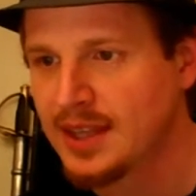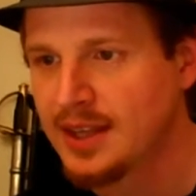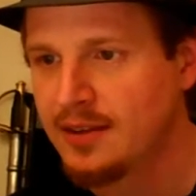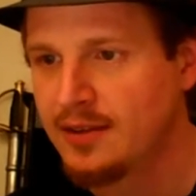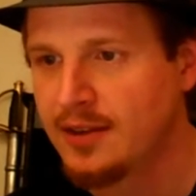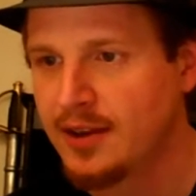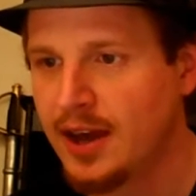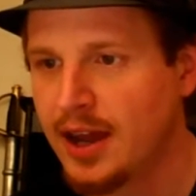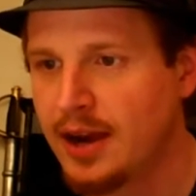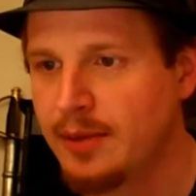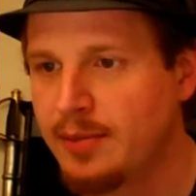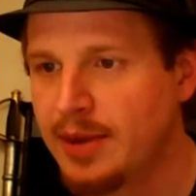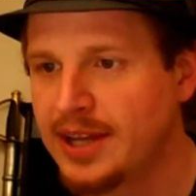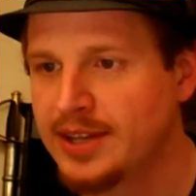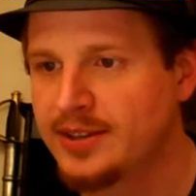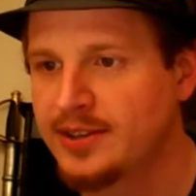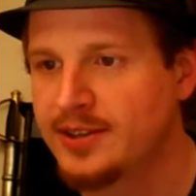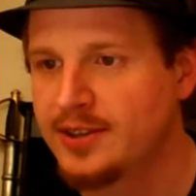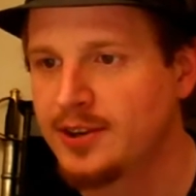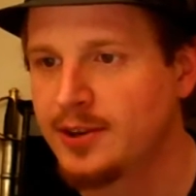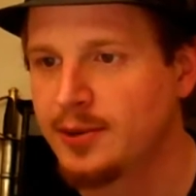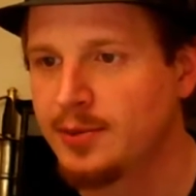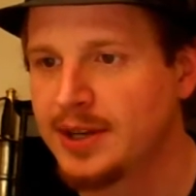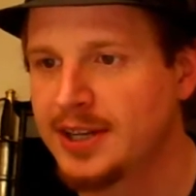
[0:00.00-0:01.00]
We got about
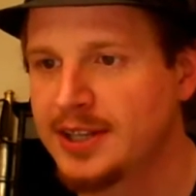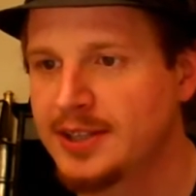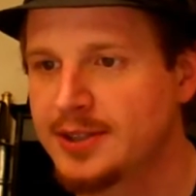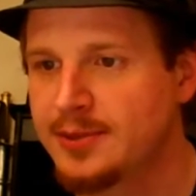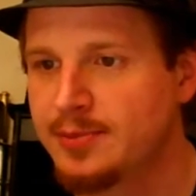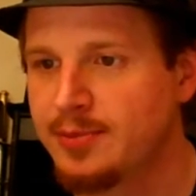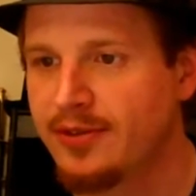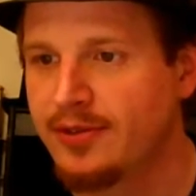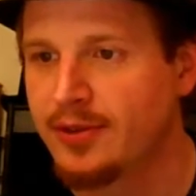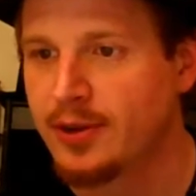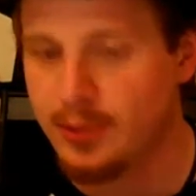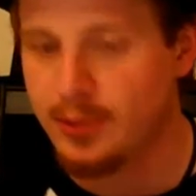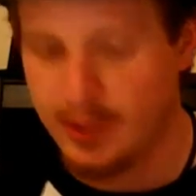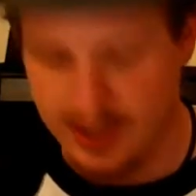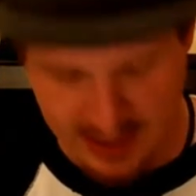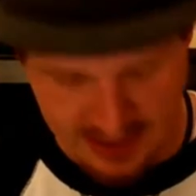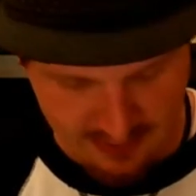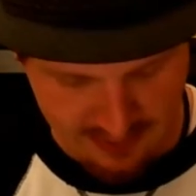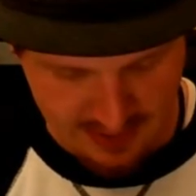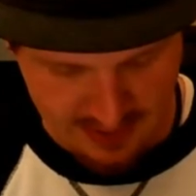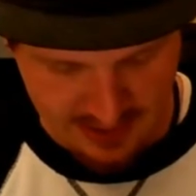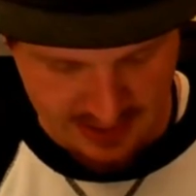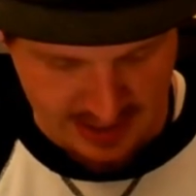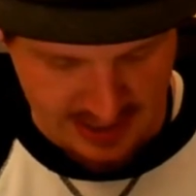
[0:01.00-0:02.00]
two minutes before we're going
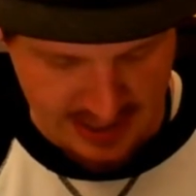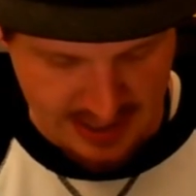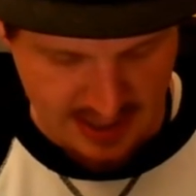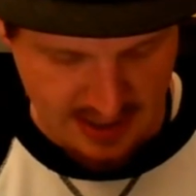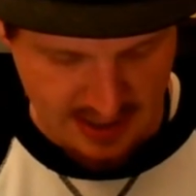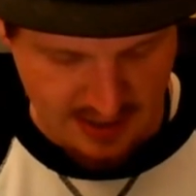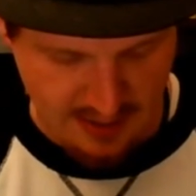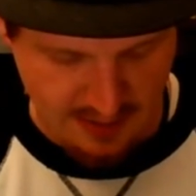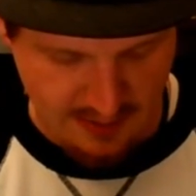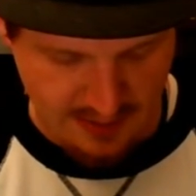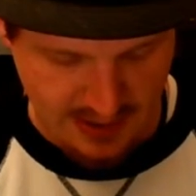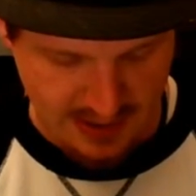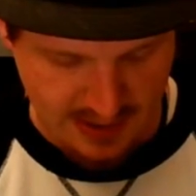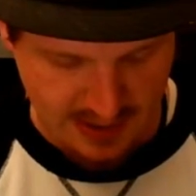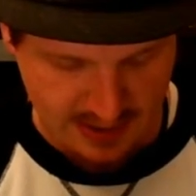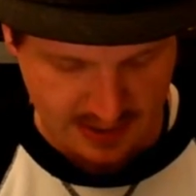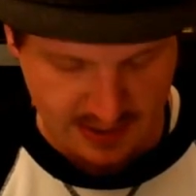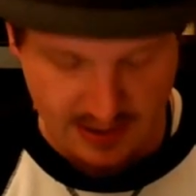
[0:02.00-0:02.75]
to really get going.